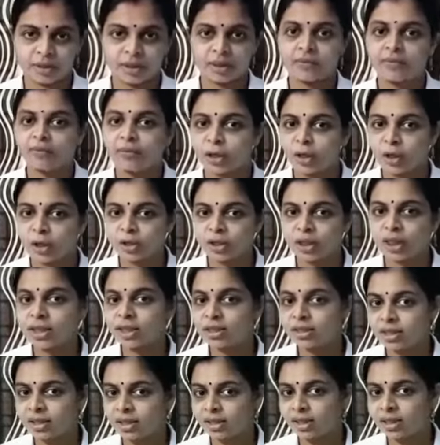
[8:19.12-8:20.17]
We know that
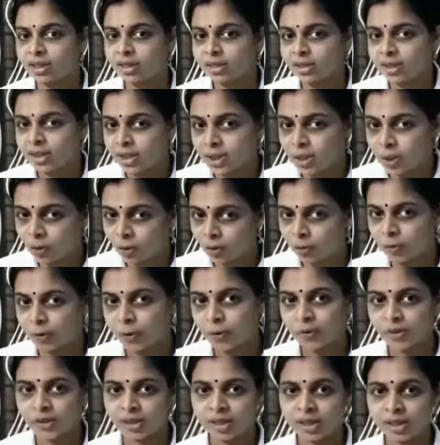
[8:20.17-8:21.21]
rusting is a slow
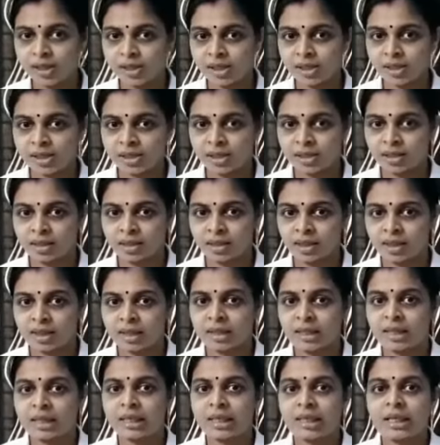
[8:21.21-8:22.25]
process
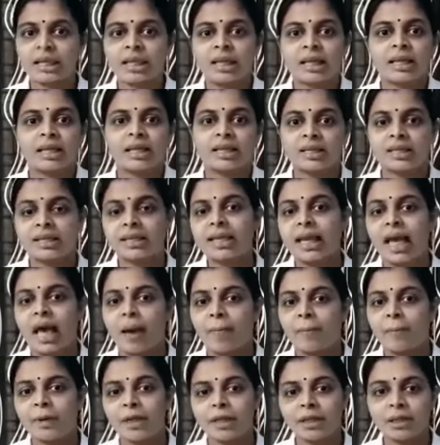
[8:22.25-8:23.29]
Rusting
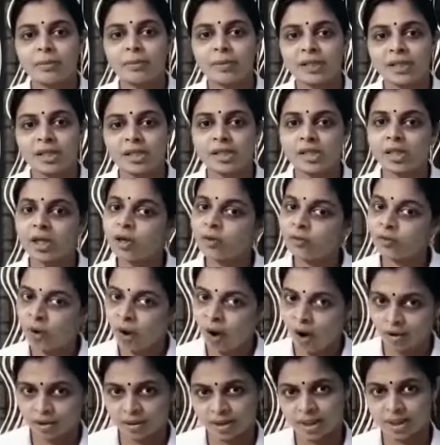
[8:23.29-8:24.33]
happen in the presence of
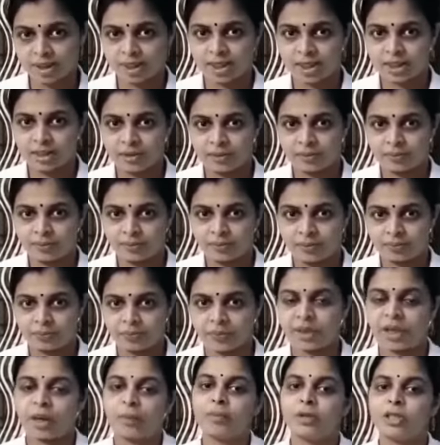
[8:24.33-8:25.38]
oxygen.
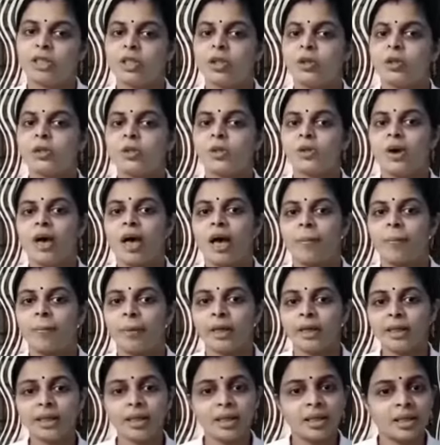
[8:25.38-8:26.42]
Combustion also happen
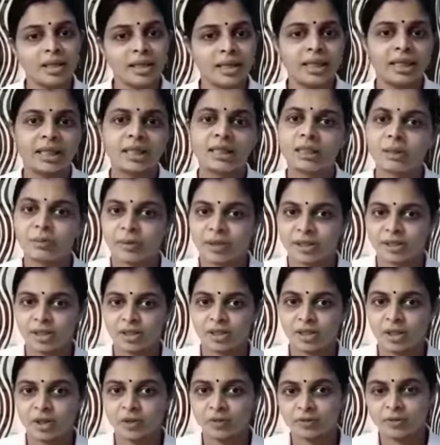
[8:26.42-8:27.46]
in the presence
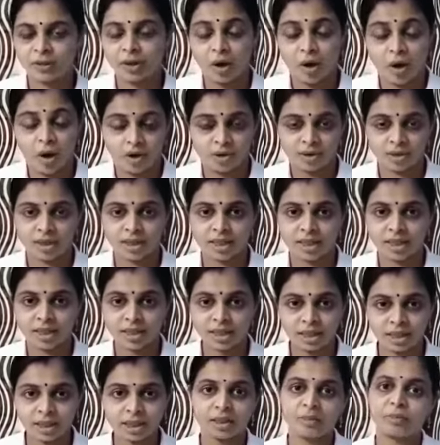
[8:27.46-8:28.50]
of oxygen.
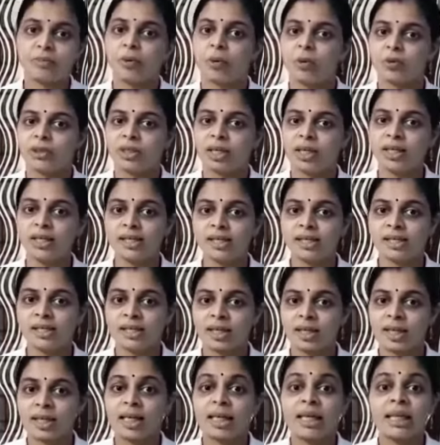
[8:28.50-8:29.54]
In both case,
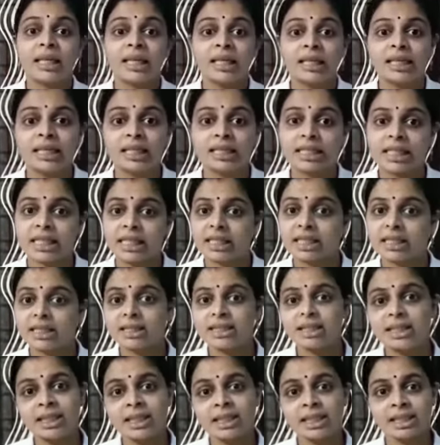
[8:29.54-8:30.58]
heat
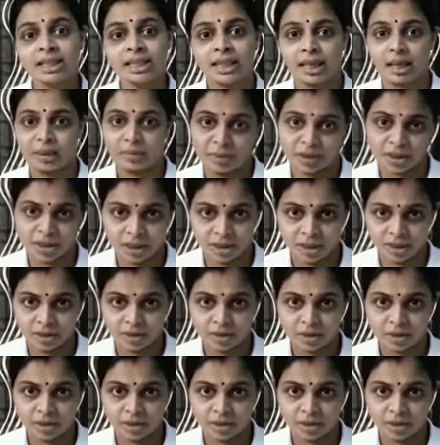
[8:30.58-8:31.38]
energy is emitted.